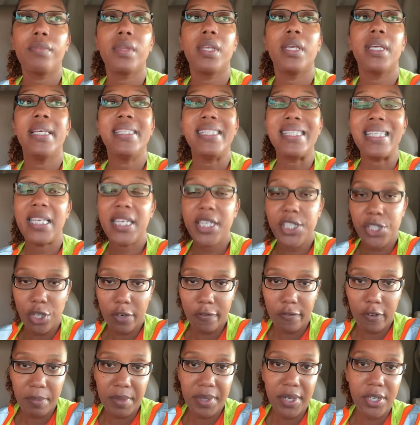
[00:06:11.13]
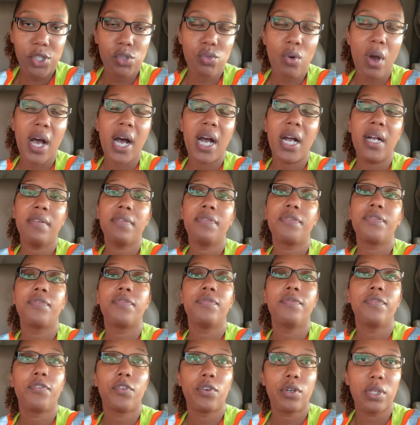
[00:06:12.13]
it's easier for me to drive
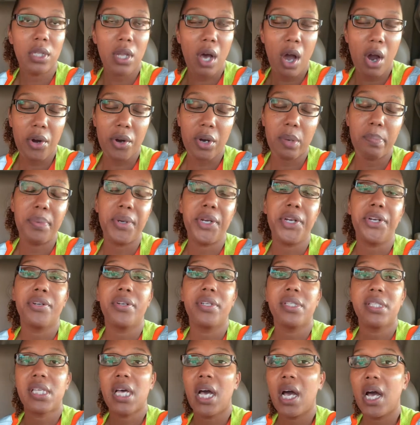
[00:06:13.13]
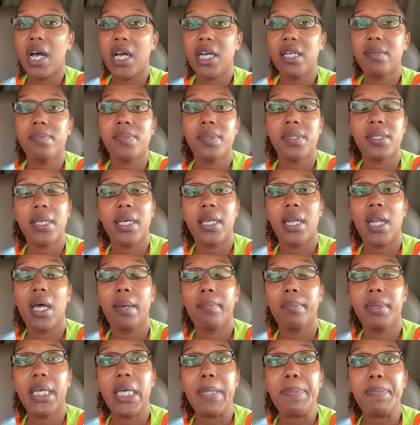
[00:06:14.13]
for longer period of times and i'm
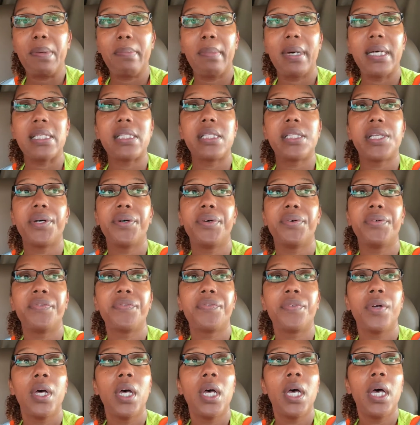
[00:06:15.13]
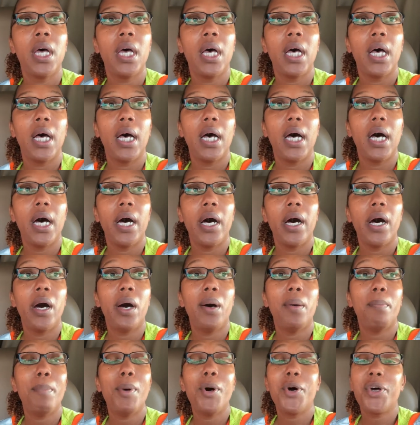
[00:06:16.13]
keeping myself uh,
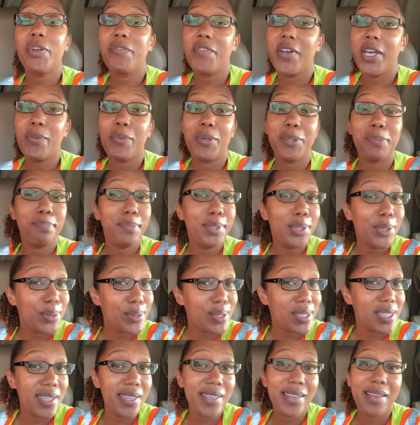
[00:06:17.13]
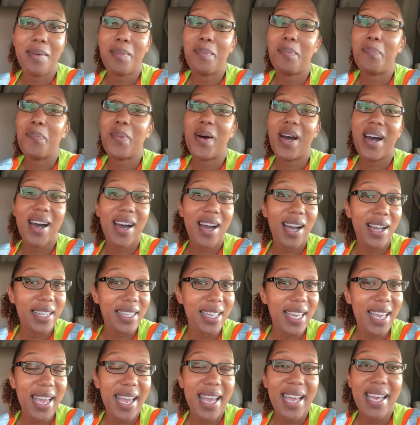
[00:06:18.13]
motivated with music
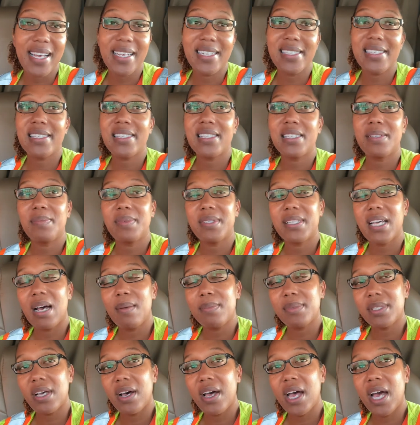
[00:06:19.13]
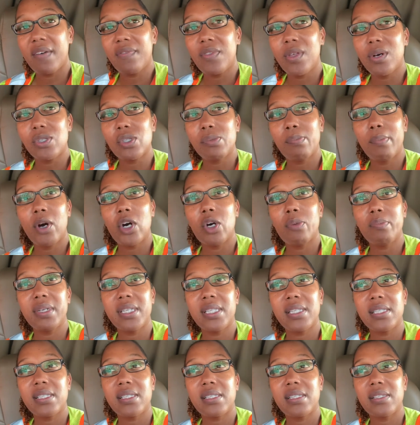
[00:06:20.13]
podcasts sometimes i'll have those
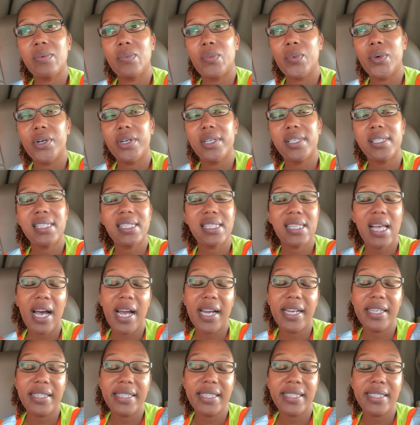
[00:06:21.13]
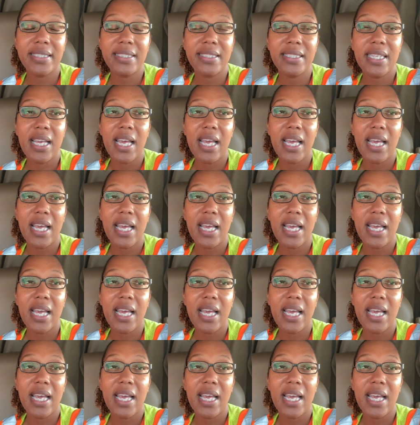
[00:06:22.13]
moments where it's silent